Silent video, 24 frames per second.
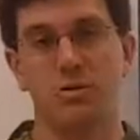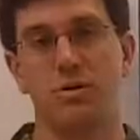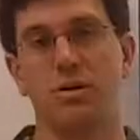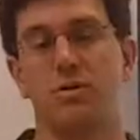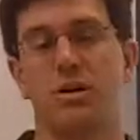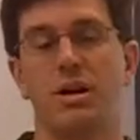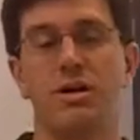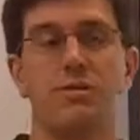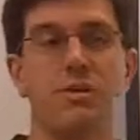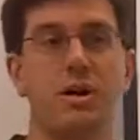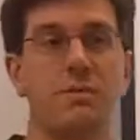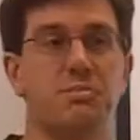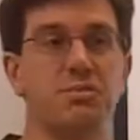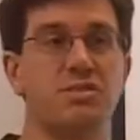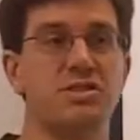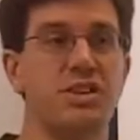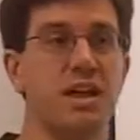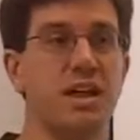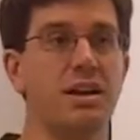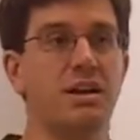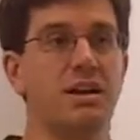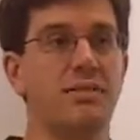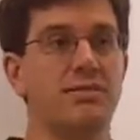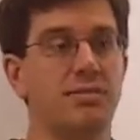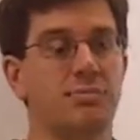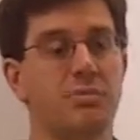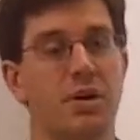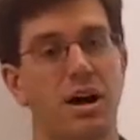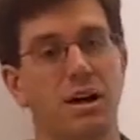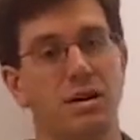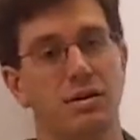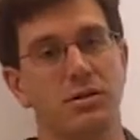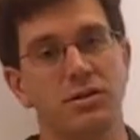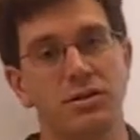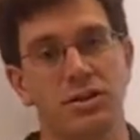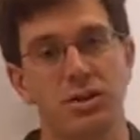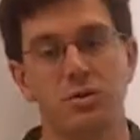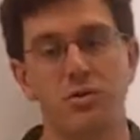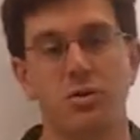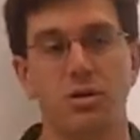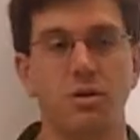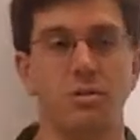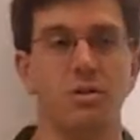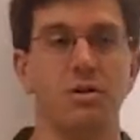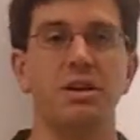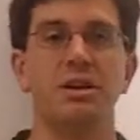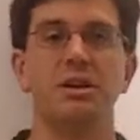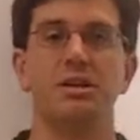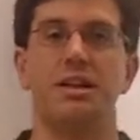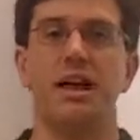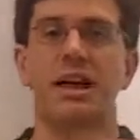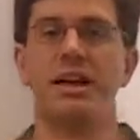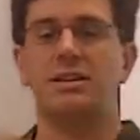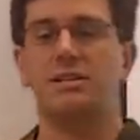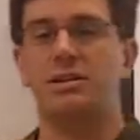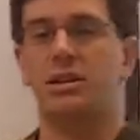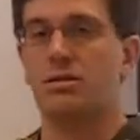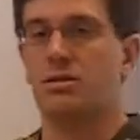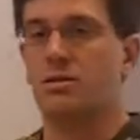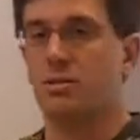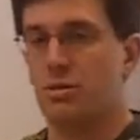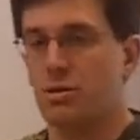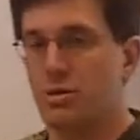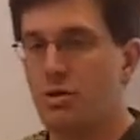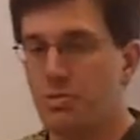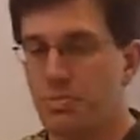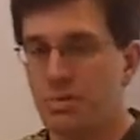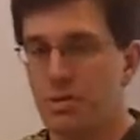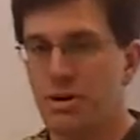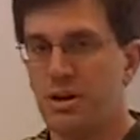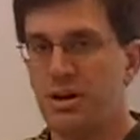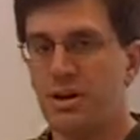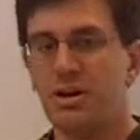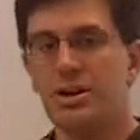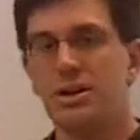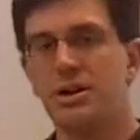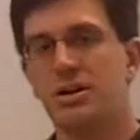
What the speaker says: We're a representative democracy where we elect a group